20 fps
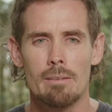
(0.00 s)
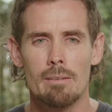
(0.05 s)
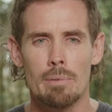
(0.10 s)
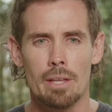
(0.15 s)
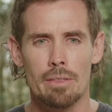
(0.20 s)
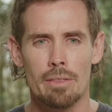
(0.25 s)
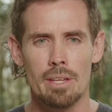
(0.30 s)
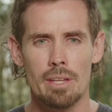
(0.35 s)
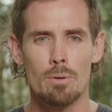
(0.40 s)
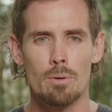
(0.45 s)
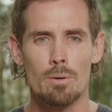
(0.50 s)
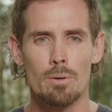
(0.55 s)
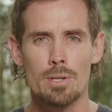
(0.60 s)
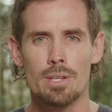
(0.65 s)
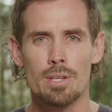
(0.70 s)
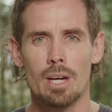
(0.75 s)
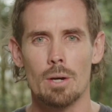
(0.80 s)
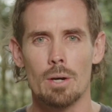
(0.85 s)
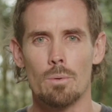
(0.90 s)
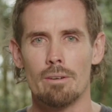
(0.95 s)
I think more
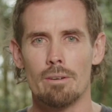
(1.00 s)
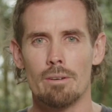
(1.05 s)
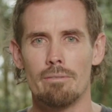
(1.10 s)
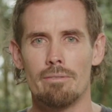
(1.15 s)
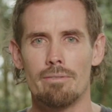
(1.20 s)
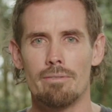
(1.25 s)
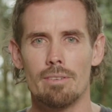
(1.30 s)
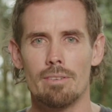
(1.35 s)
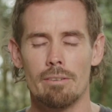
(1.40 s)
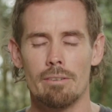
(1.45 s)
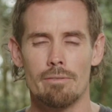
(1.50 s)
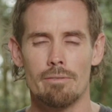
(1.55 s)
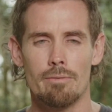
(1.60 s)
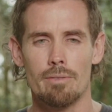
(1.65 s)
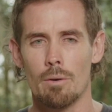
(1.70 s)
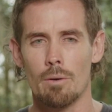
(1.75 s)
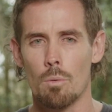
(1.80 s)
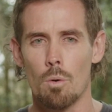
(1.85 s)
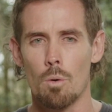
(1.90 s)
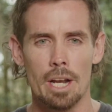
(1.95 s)
so one of
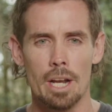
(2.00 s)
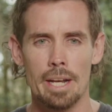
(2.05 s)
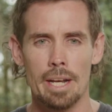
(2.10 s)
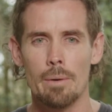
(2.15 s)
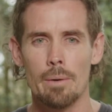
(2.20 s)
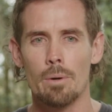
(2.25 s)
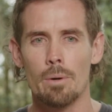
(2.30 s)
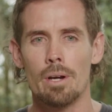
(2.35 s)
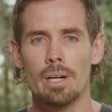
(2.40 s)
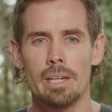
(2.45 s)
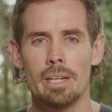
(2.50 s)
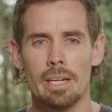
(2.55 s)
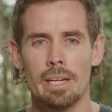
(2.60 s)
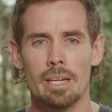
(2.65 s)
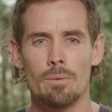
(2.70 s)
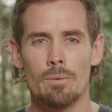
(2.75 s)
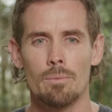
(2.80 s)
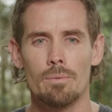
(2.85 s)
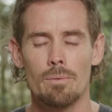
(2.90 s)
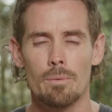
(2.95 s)
the wider networking,
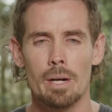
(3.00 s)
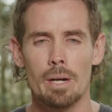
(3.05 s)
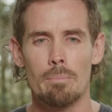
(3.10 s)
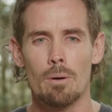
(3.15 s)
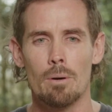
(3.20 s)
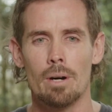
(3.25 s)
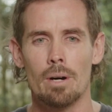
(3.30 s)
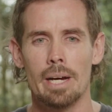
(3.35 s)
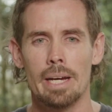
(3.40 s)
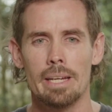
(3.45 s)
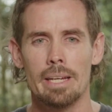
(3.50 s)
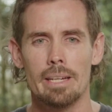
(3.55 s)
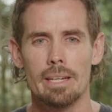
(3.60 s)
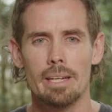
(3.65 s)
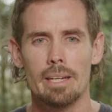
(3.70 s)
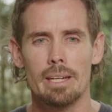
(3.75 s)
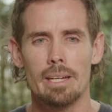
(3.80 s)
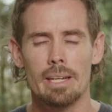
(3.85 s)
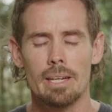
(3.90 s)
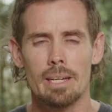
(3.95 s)
and whereby
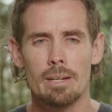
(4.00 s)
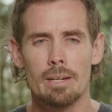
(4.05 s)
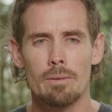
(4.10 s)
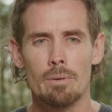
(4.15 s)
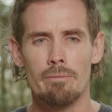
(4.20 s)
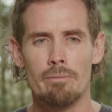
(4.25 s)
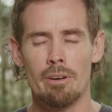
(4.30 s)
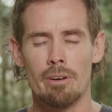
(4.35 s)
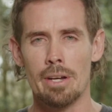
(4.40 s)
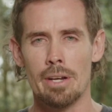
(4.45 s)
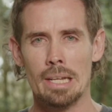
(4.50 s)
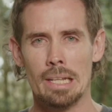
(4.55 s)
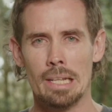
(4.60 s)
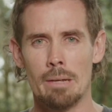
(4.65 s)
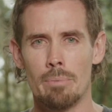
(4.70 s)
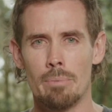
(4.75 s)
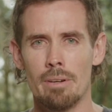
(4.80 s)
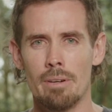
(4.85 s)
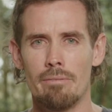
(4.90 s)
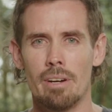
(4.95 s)
we're very
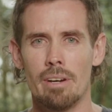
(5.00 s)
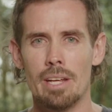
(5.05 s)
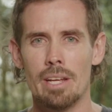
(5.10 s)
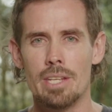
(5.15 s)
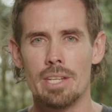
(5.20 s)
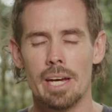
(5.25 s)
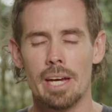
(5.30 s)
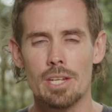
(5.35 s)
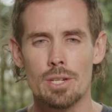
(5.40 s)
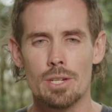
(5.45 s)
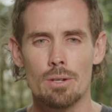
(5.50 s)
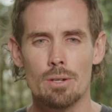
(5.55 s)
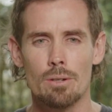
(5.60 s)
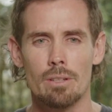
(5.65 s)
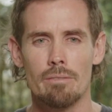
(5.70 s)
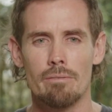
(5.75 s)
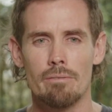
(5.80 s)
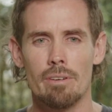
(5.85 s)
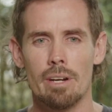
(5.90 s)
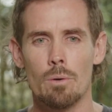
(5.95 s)
deliberate, very intentional,
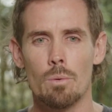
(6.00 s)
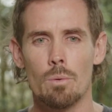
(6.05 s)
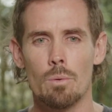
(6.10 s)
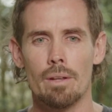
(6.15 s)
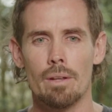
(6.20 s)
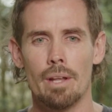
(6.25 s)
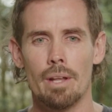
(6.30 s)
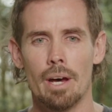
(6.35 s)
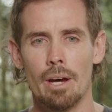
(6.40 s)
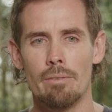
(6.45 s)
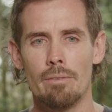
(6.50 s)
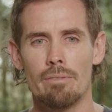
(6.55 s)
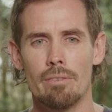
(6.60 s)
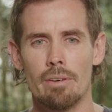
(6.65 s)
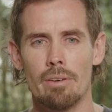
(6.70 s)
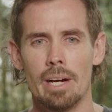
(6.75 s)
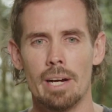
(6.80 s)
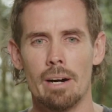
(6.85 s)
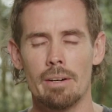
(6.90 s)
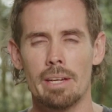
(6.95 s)
and very well known
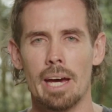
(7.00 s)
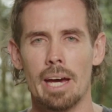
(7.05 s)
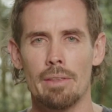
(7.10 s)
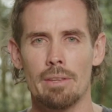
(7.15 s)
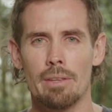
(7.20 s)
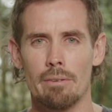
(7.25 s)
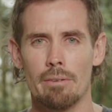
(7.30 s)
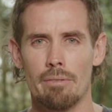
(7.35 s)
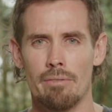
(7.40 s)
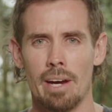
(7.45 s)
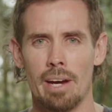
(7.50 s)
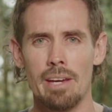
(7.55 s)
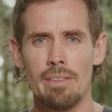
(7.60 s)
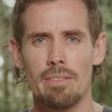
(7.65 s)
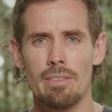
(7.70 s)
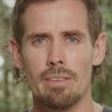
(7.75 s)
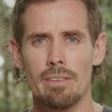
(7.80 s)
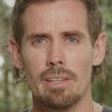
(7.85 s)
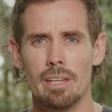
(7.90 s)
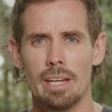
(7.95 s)
for our Catholic
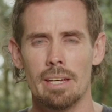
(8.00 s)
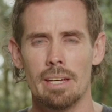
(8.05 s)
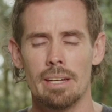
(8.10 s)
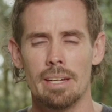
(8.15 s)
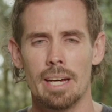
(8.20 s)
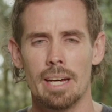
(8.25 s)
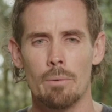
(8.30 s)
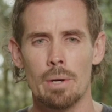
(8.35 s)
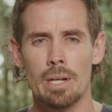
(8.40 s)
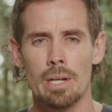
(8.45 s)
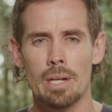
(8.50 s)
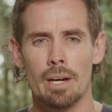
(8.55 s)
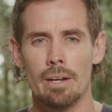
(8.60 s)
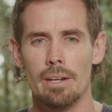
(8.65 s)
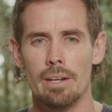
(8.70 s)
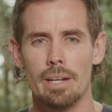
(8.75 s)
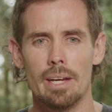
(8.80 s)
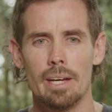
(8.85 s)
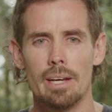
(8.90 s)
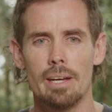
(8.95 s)
faith. And we
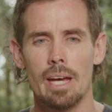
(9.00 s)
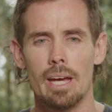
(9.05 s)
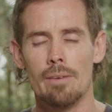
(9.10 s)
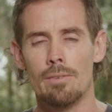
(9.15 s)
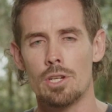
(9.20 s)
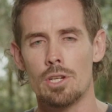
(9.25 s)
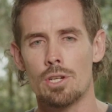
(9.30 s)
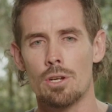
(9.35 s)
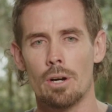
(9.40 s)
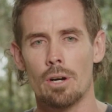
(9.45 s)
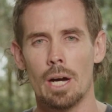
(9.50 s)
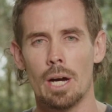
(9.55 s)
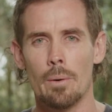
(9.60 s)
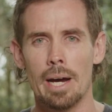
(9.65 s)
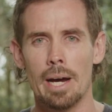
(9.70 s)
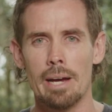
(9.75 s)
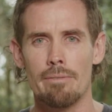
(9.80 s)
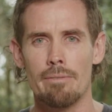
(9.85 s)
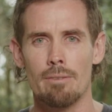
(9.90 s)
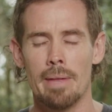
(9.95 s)
don't ever shy
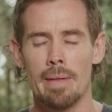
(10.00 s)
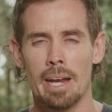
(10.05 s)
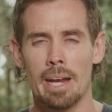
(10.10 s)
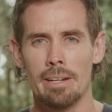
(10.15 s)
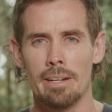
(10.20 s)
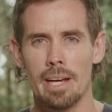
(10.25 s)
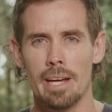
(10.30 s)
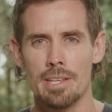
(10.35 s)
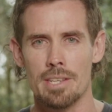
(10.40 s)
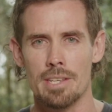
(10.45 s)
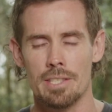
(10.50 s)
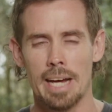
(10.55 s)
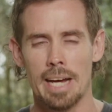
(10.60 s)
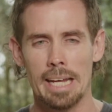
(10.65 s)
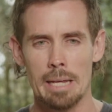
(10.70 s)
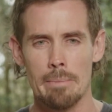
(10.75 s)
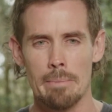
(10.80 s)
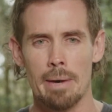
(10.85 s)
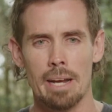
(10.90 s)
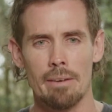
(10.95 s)
away from that as a
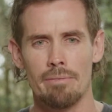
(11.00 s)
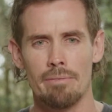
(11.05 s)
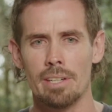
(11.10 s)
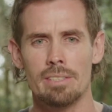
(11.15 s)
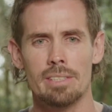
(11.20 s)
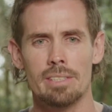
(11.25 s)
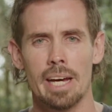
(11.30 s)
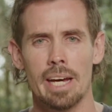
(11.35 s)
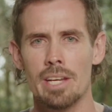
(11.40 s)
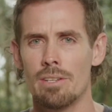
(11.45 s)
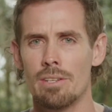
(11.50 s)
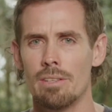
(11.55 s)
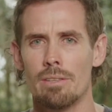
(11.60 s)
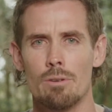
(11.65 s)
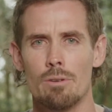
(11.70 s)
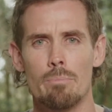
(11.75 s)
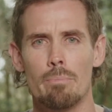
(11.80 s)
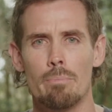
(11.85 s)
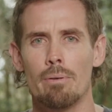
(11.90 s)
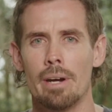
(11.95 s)
daily manifestation
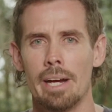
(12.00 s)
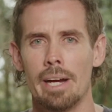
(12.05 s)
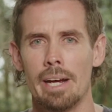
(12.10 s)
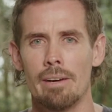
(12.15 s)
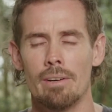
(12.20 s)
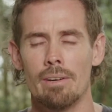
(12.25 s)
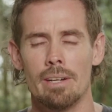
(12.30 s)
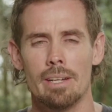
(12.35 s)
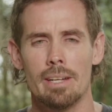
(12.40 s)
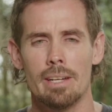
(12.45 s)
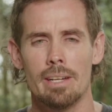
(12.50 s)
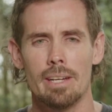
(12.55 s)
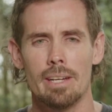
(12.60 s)
through prayer and